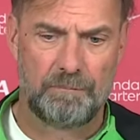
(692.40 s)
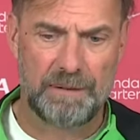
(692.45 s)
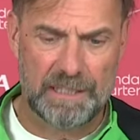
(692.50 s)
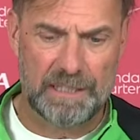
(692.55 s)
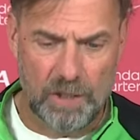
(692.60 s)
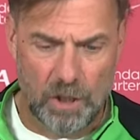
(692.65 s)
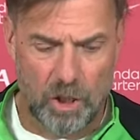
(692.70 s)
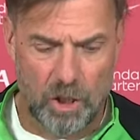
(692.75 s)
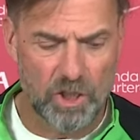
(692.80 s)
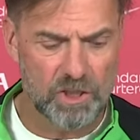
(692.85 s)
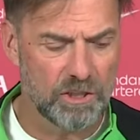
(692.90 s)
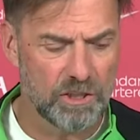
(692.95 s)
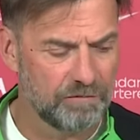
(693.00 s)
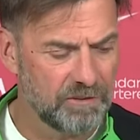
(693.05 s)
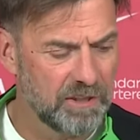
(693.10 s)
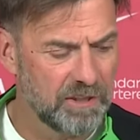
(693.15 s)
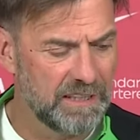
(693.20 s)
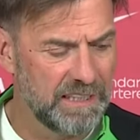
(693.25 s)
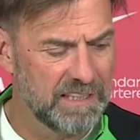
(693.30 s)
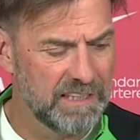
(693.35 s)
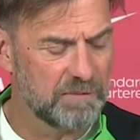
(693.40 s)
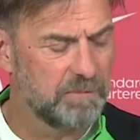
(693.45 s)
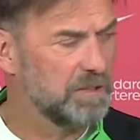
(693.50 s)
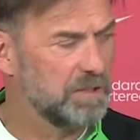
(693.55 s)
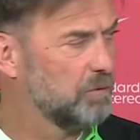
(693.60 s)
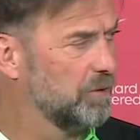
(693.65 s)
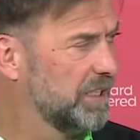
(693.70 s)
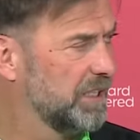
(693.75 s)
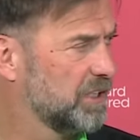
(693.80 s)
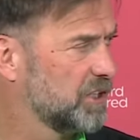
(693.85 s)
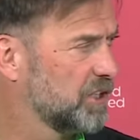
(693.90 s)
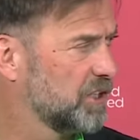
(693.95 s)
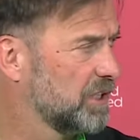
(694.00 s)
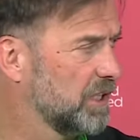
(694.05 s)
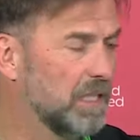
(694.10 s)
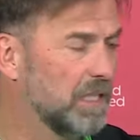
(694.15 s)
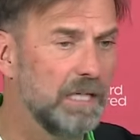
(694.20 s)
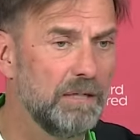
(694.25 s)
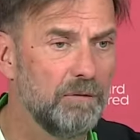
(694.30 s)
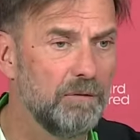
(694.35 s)
Because of the things we reached
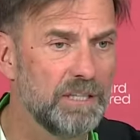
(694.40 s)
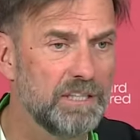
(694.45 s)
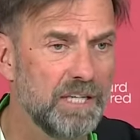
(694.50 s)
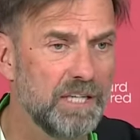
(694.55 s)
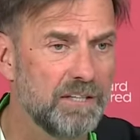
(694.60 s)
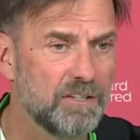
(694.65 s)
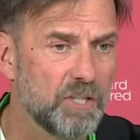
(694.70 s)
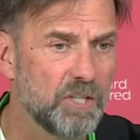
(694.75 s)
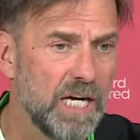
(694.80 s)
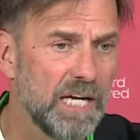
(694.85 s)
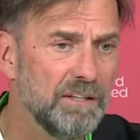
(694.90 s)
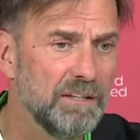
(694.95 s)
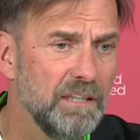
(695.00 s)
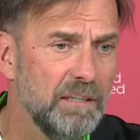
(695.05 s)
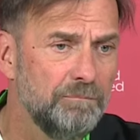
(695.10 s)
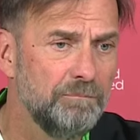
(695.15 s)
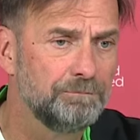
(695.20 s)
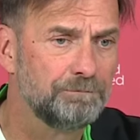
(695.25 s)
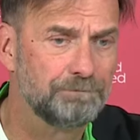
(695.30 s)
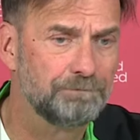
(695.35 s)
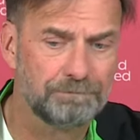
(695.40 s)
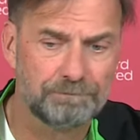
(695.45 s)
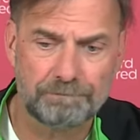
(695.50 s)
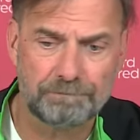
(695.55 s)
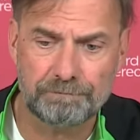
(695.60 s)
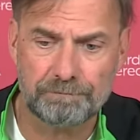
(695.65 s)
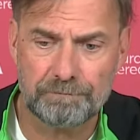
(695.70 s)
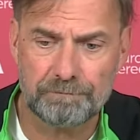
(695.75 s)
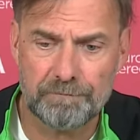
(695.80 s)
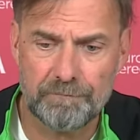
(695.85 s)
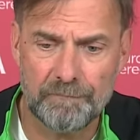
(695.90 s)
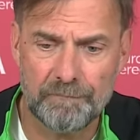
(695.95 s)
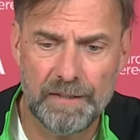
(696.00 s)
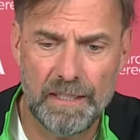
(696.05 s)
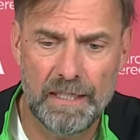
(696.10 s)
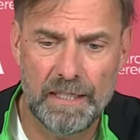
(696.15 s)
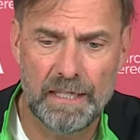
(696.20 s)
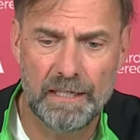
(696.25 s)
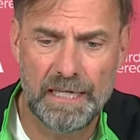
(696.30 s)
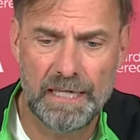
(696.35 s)
with each other
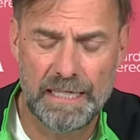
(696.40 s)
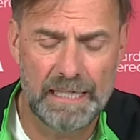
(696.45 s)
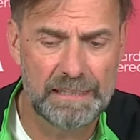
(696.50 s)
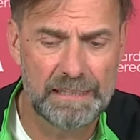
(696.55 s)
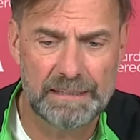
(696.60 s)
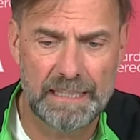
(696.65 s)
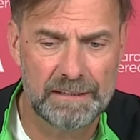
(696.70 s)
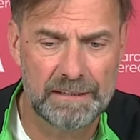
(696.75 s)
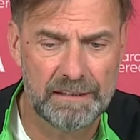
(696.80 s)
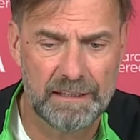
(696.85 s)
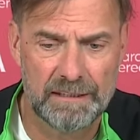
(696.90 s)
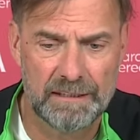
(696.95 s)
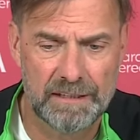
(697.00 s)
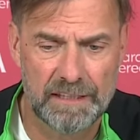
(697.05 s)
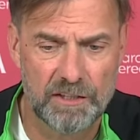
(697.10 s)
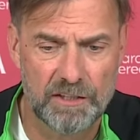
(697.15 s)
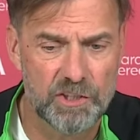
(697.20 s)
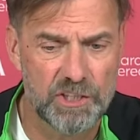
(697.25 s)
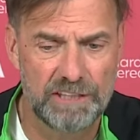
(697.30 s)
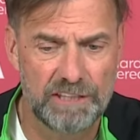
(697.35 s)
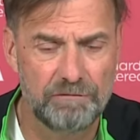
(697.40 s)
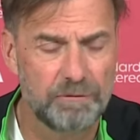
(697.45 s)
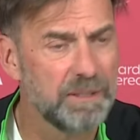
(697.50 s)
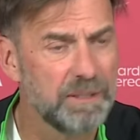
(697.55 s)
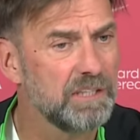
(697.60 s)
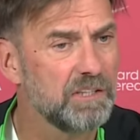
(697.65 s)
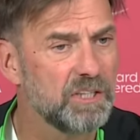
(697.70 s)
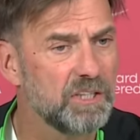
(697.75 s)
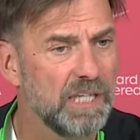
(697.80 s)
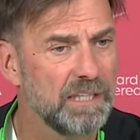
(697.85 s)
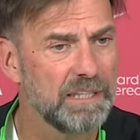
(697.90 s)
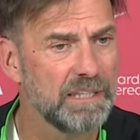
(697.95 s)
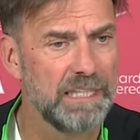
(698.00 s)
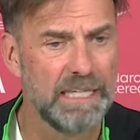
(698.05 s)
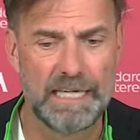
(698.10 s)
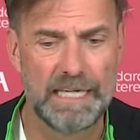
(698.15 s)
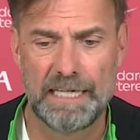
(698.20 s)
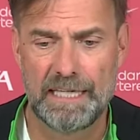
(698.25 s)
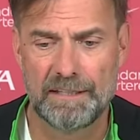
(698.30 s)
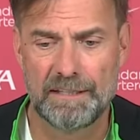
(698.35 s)
and achieved with each
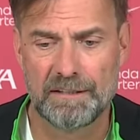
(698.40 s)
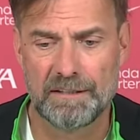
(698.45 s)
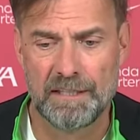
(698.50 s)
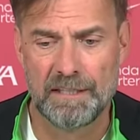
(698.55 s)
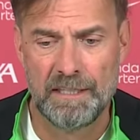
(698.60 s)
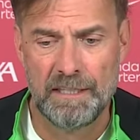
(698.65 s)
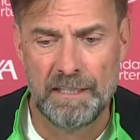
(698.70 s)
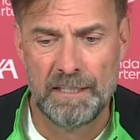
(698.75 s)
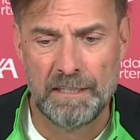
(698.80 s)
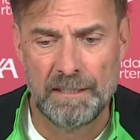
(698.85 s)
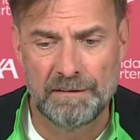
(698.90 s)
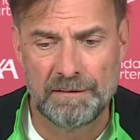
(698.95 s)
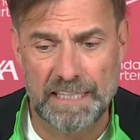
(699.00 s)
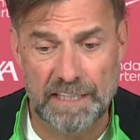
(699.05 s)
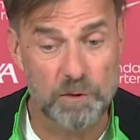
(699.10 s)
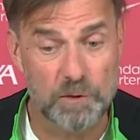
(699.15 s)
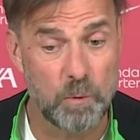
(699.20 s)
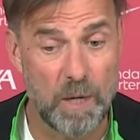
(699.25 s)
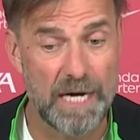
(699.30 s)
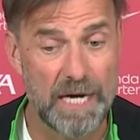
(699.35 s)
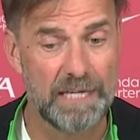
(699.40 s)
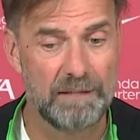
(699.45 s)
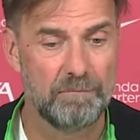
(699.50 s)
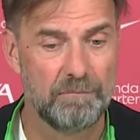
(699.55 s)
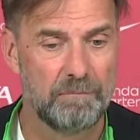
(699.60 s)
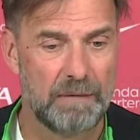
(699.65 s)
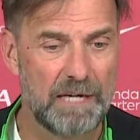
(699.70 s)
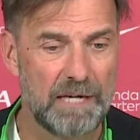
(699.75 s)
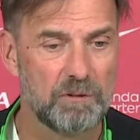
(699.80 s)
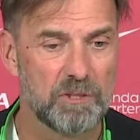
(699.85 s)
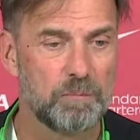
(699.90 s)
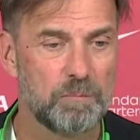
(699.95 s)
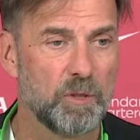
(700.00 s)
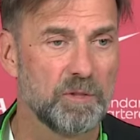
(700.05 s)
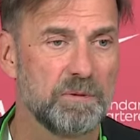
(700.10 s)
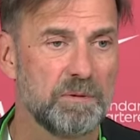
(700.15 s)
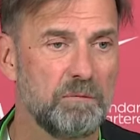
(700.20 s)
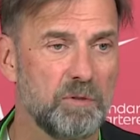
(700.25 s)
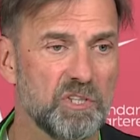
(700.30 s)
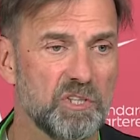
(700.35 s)
other. And that's why my
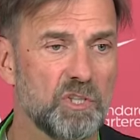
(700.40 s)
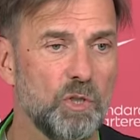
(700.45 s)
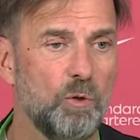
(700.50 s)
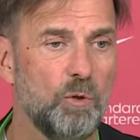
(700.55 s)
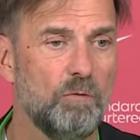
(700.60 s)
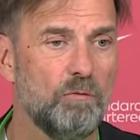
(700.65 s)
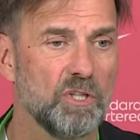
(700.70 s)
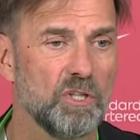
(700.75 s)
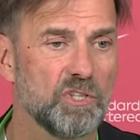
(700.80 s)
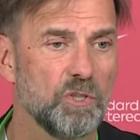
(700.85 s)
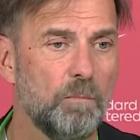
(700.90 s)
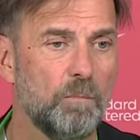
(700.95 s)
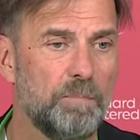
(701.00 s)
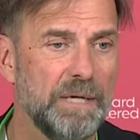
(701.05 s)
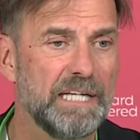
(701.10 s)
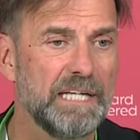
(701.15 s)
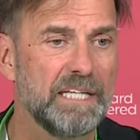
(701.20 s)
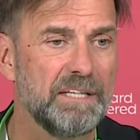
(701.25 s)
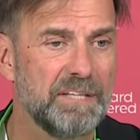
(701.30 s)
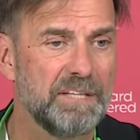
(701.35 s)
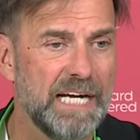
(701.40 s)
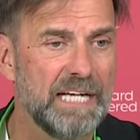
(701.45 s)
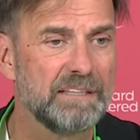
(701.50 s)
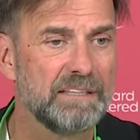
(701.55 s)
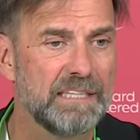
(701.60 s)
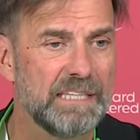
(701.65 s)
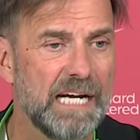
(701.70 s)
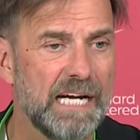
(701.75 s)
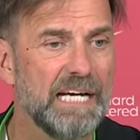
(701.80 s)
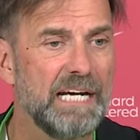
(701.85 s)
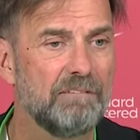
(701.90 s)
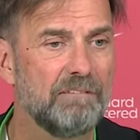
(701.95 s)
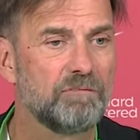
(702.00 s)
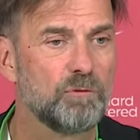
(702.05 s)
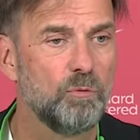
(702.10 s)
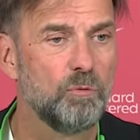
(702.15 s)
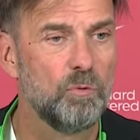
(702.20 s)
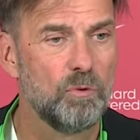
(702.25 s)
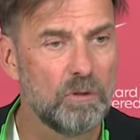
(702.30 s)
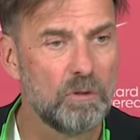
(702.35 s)
responsibility was so big in that, that I have
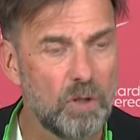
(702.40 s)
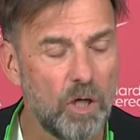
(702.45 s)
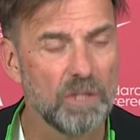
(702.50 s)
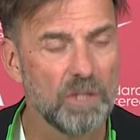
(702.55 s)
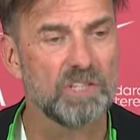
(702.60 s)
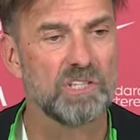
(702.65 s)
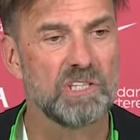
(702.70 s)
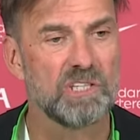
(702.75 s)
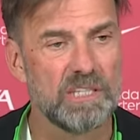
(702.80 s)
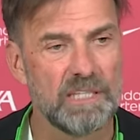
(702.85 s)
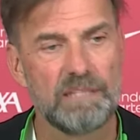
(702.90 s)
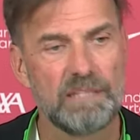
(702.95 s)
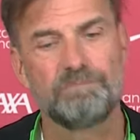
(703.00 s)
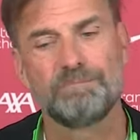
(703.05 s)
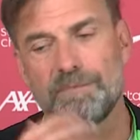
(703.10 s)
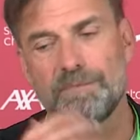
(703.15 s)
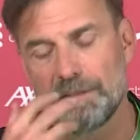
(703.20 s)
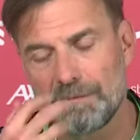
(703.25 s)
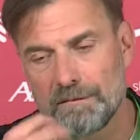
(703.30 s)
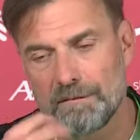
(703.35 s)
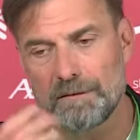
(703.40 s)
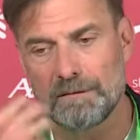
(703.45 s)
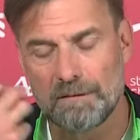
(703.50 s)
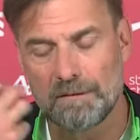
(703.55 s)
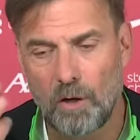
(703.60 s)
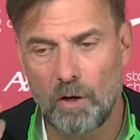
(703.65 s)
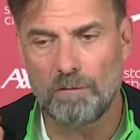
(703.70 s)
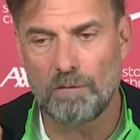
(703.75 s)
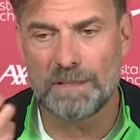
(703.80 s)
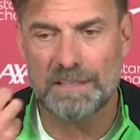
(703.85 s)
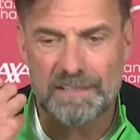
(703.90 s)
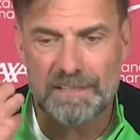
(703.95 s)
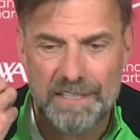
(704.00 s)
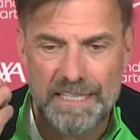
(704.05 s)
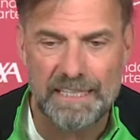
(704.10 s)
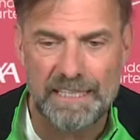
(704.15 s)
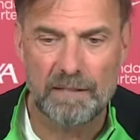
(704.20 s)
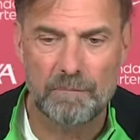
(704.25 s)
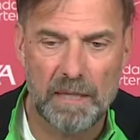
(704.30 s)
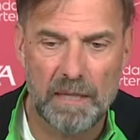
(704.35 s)
to constantly always
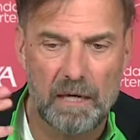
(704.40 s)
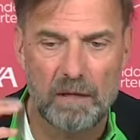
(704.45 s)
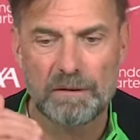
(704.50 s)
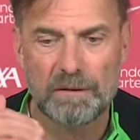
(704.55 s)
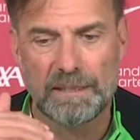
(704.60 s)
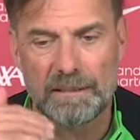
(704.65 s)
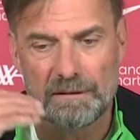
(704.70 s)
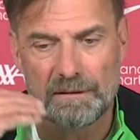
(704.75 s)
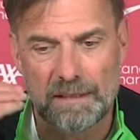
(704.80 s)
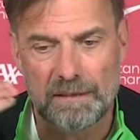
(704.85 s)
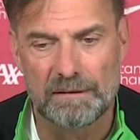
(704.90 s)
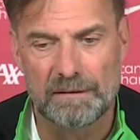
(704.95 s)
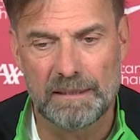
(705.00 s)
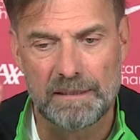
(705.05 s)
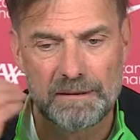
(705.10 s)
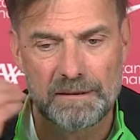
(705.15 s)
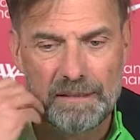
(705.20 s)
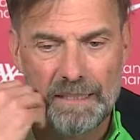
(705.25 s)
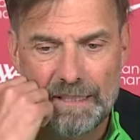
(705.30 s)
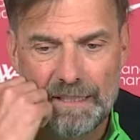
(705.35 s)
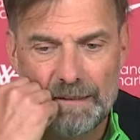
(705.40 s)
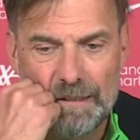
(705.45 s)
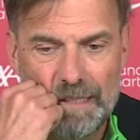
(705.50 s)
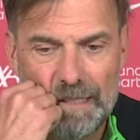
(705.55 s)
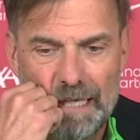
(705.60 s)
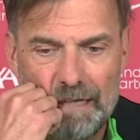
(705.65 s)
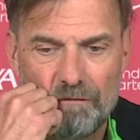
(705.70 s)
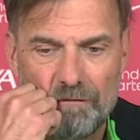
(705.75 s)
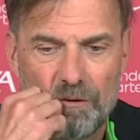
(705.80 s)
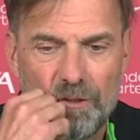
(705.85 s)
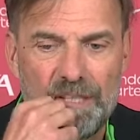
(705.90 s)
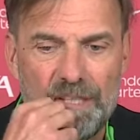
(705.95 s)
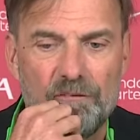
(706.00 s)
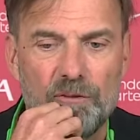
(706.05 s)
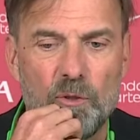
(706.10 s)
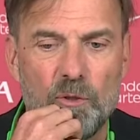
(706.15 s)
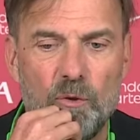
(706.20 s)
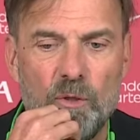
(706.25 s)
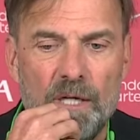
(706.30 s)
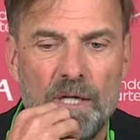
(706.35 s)
think about and have a
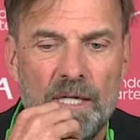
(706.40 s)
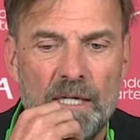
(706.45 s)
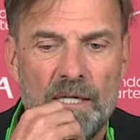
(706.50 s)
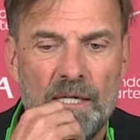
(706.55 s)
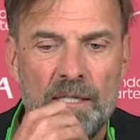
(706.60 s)
review.